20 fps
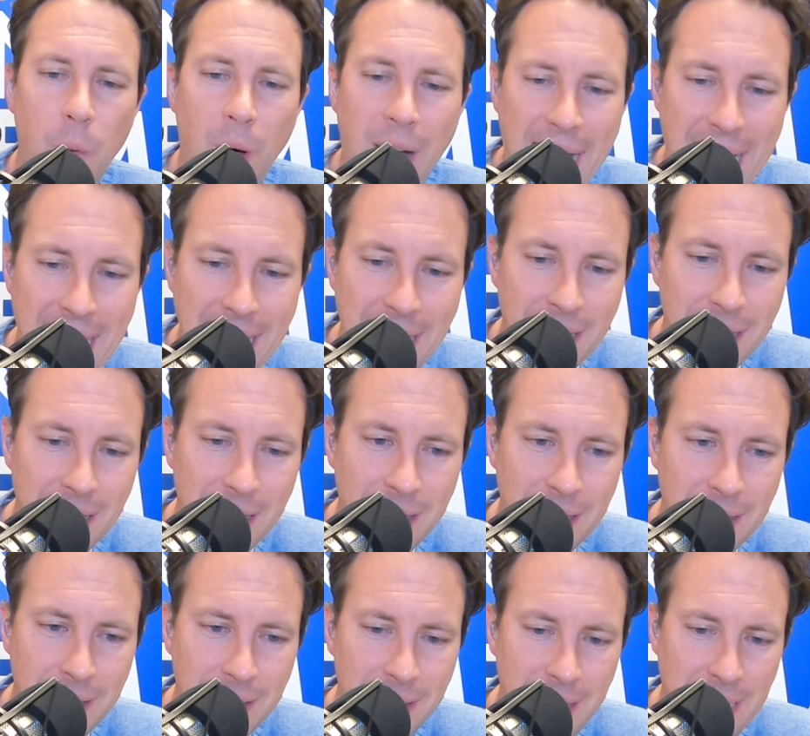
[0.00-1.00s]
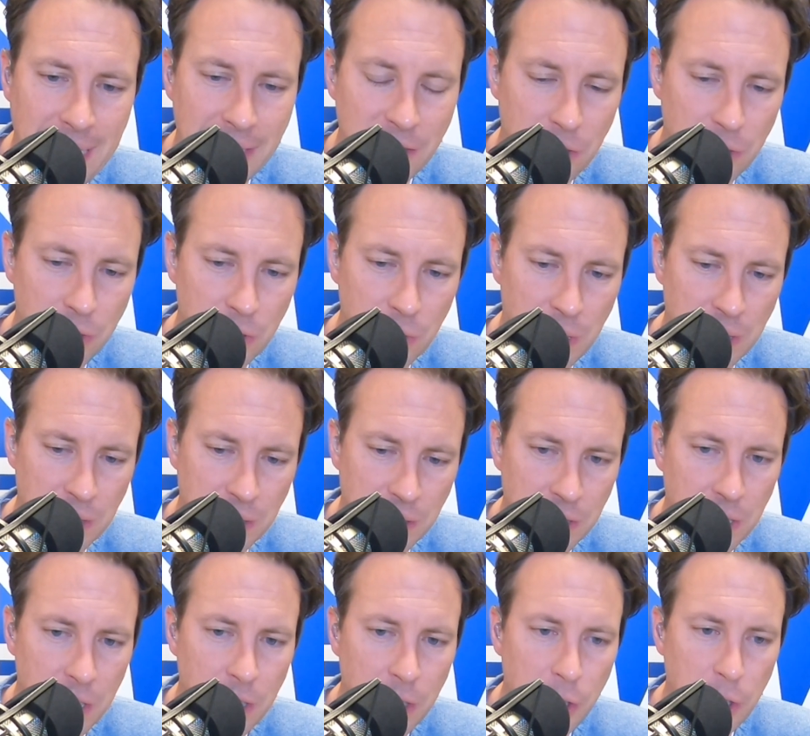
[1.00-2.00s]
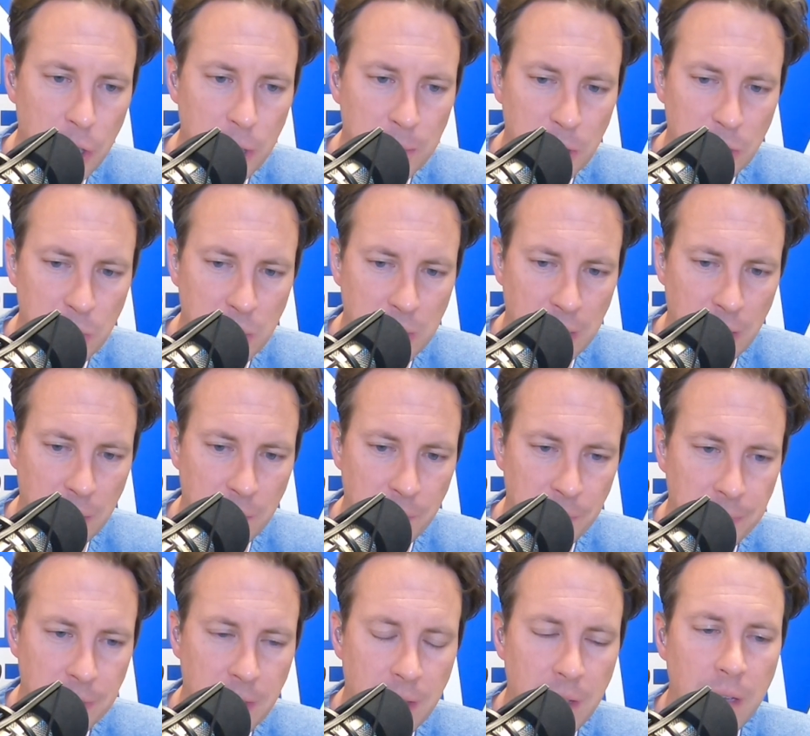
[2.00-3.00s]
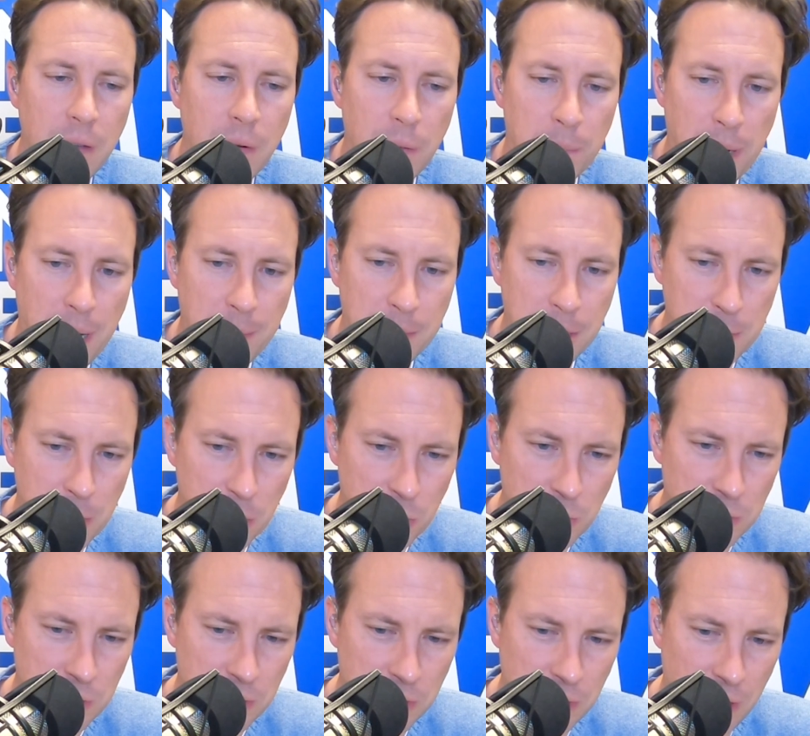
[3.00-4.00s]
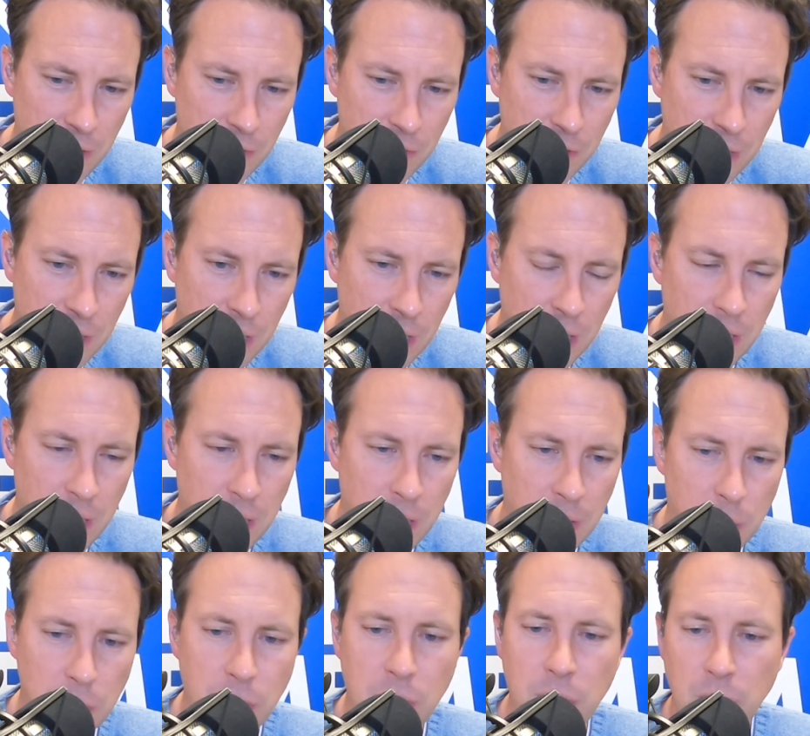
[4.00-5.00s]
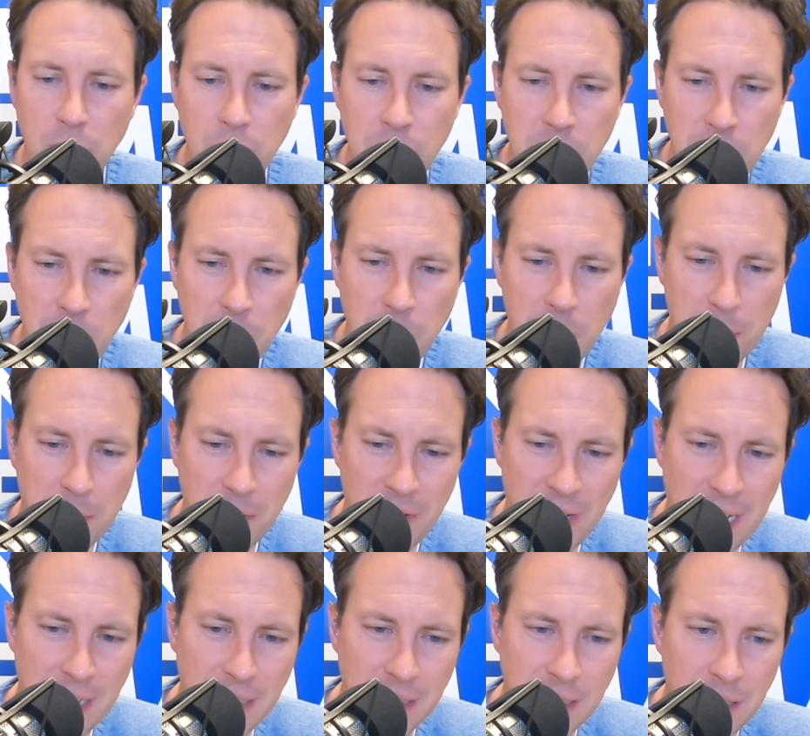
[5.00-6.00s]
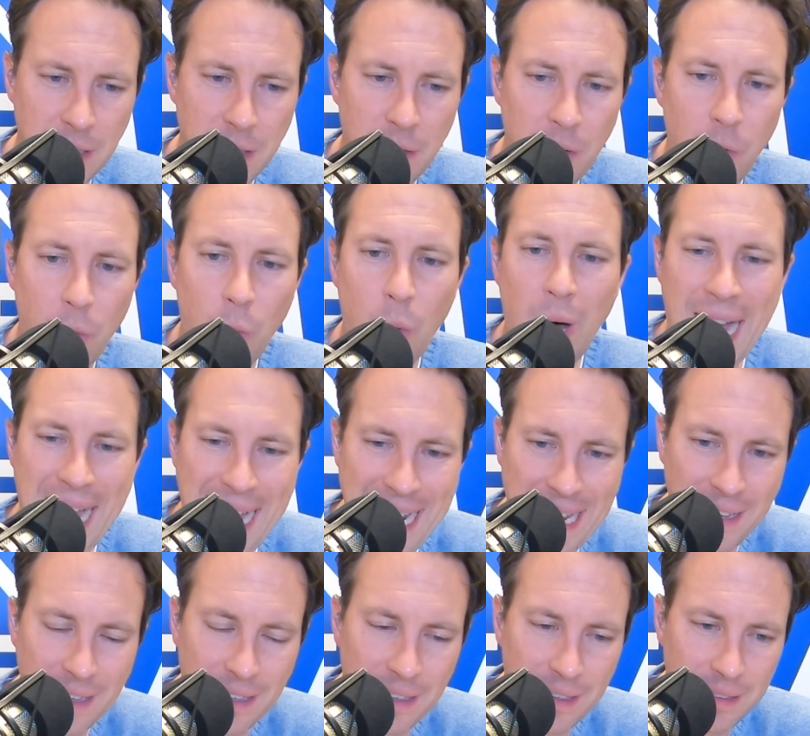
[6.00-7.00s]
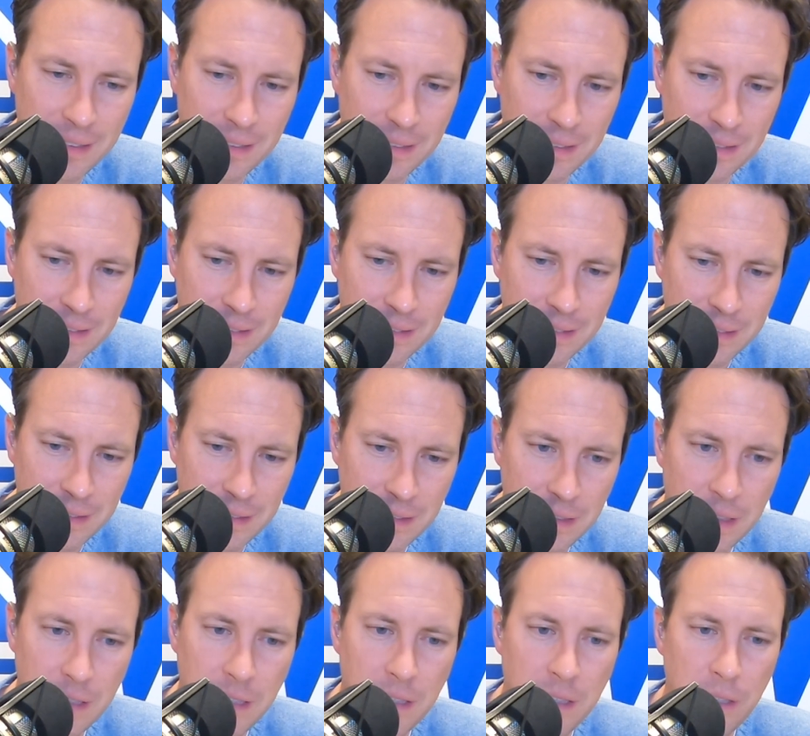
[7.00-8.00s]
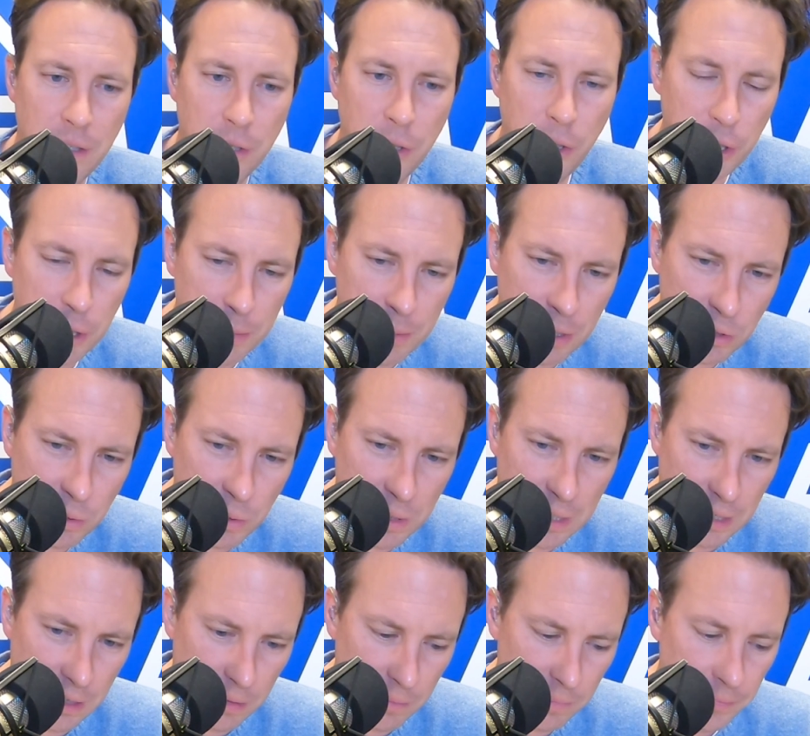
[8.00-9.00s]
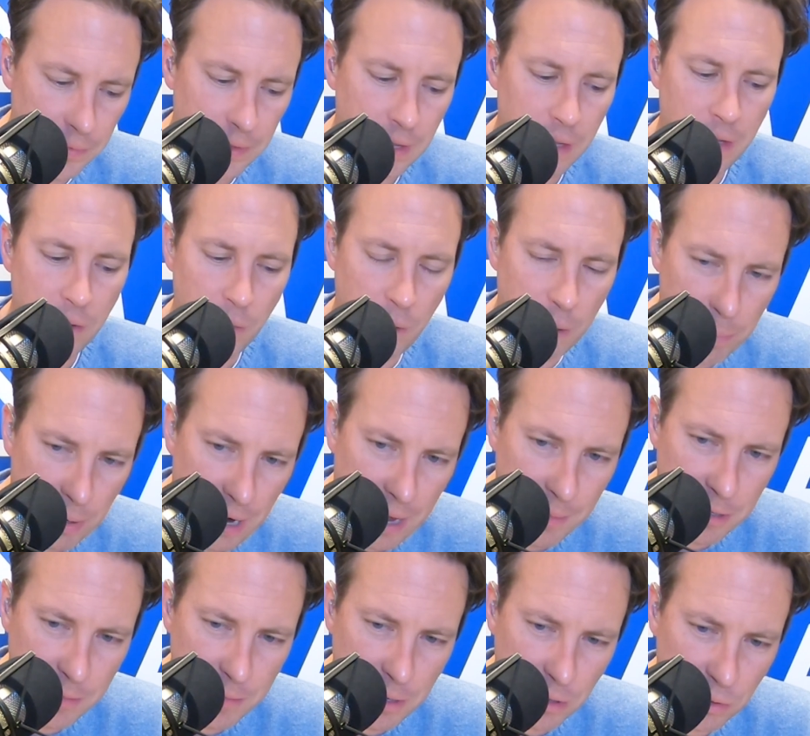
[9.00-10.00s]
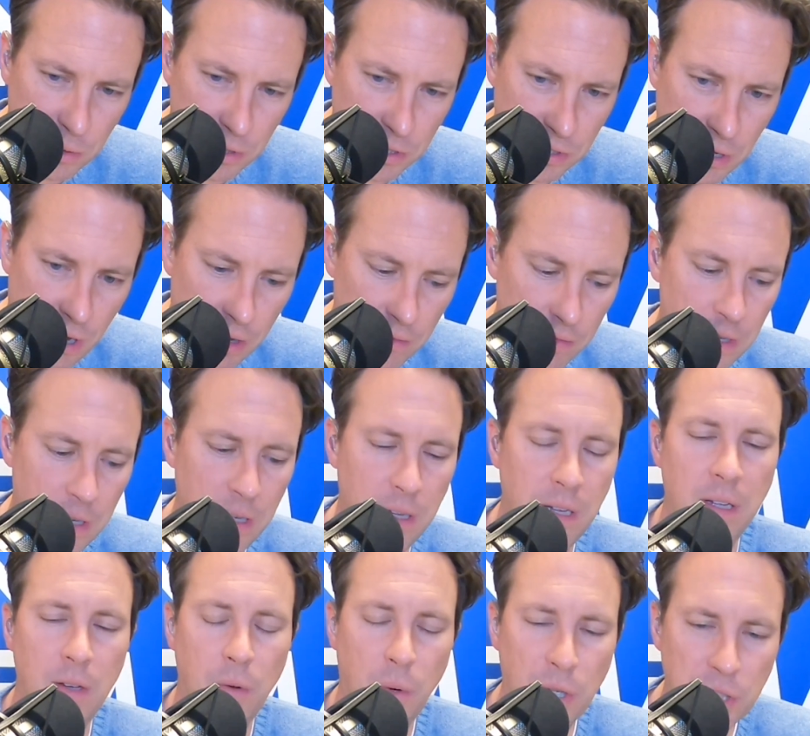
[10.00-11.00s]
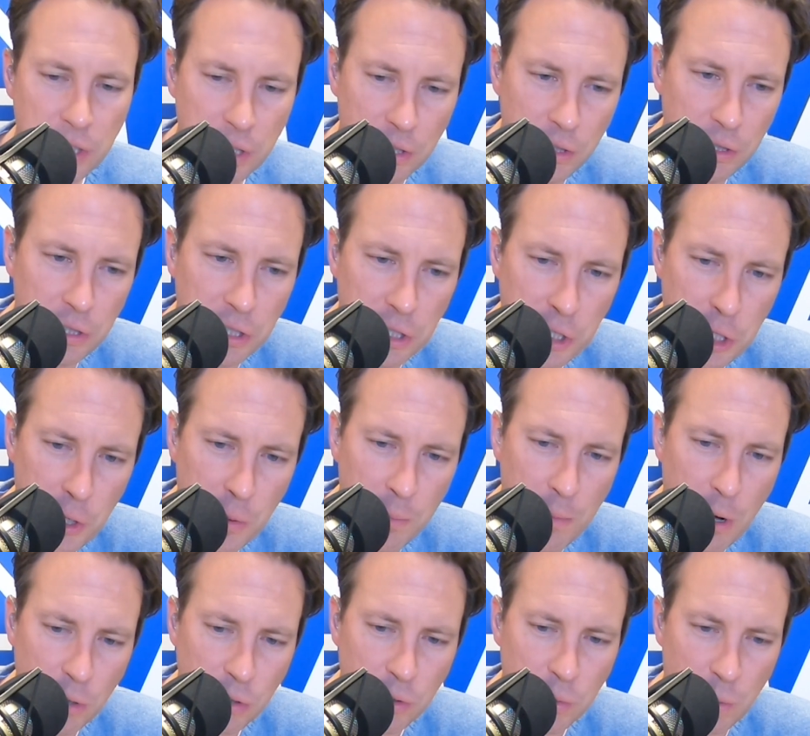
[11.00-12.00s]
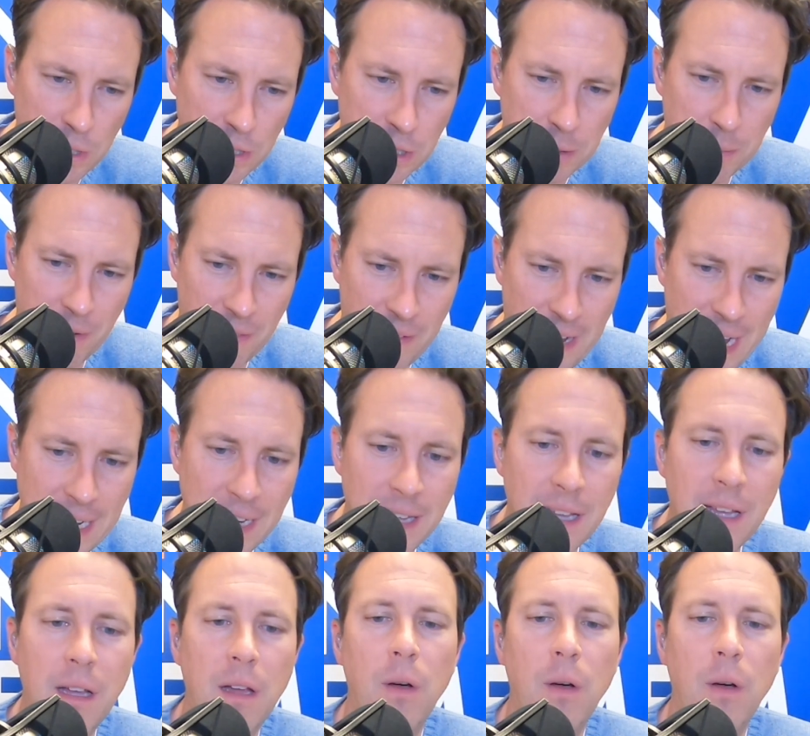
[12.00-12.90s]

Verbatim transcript: Why? Answer those questions. Who do you most want to help? What problem do you most want to solve? What solution do you want to provide? Why? Who do you most want to help? What problem do you most want to solve? What solution do you most want to provide?